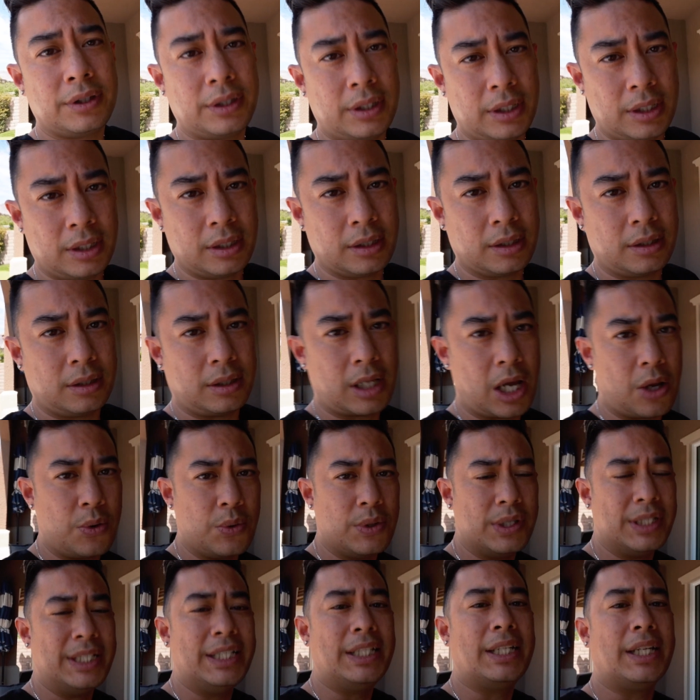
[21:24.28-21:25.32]
think that
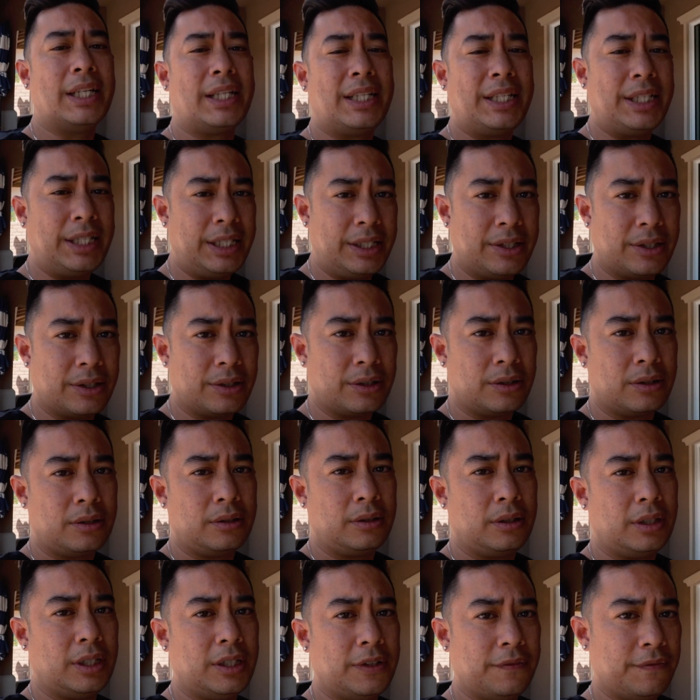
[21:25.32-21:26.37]
you need a heater
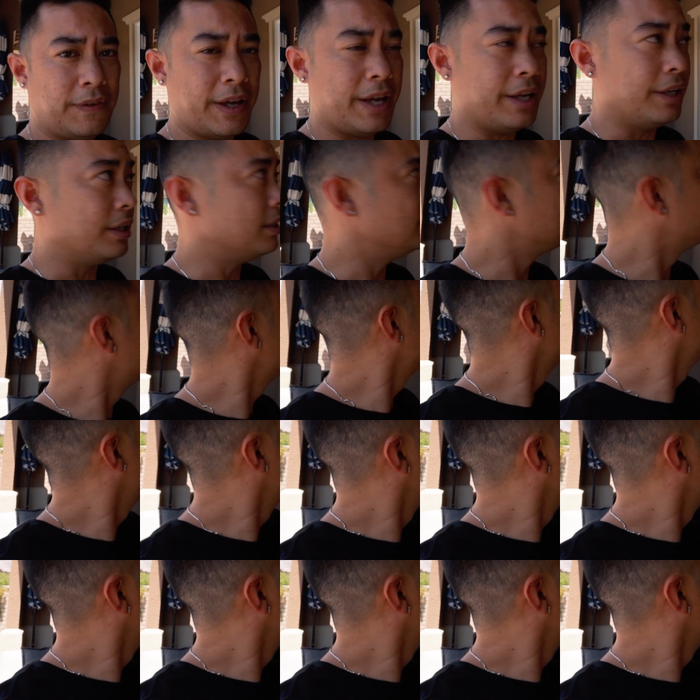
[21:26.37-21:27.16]
in Vegas.